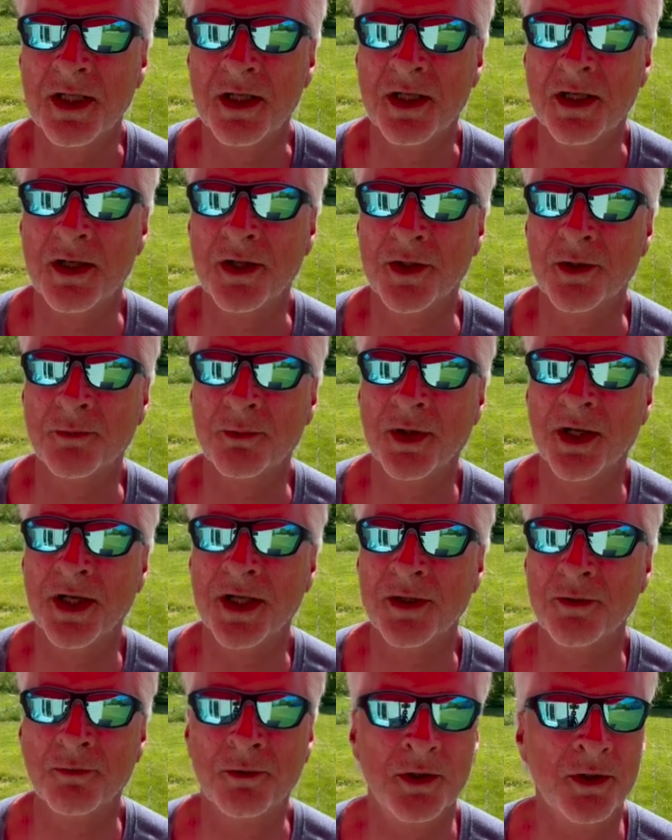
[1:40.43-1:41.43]
on
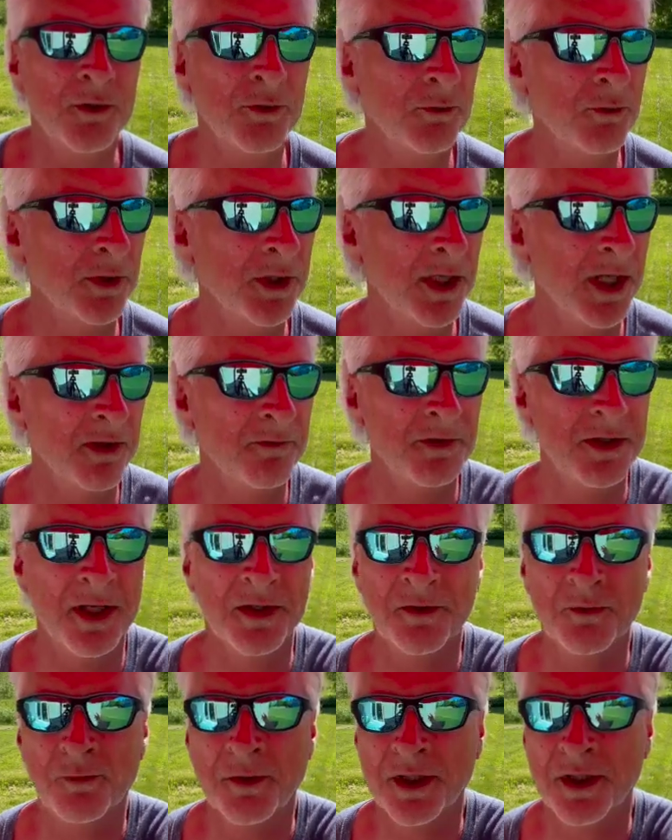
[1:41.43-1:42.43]
O'Brien Road, we're going to have
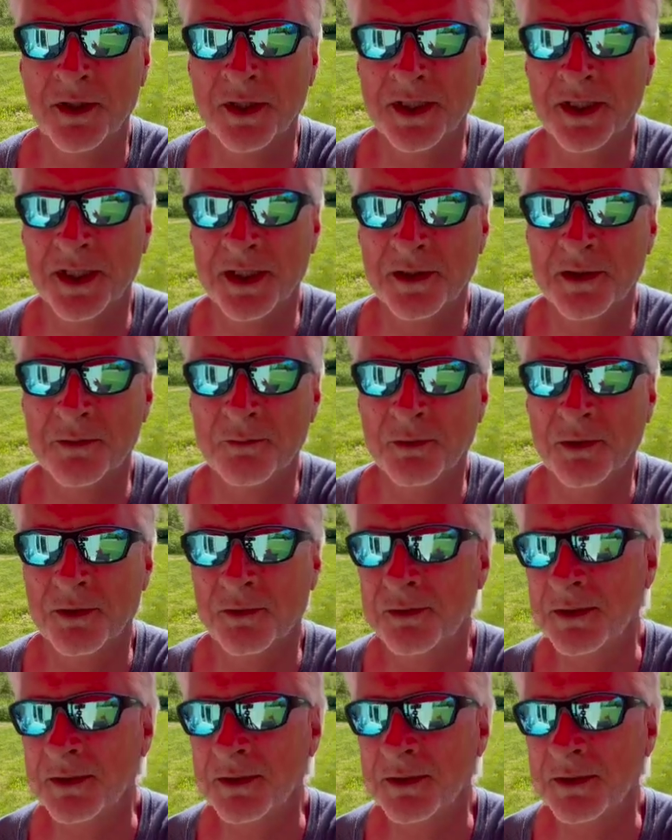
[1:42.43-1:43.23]
another one on Gillen Road,